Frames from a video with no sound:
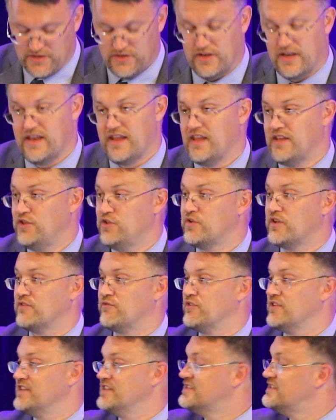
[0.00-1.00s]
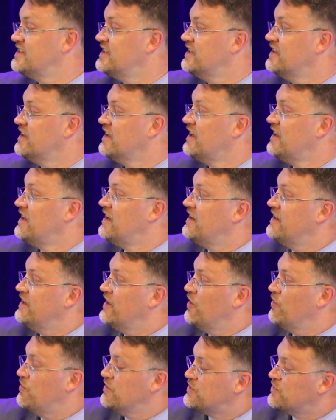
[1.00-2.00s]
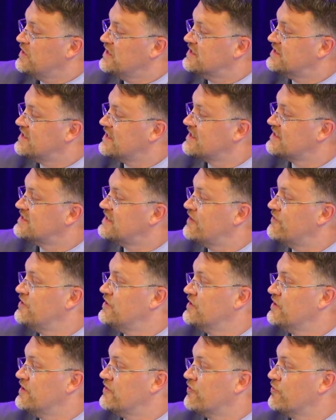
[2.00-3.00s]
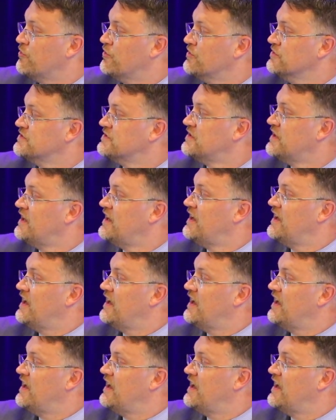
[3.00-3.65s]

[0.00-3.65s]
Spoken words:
And you can really see, between 6, 7 deliverables,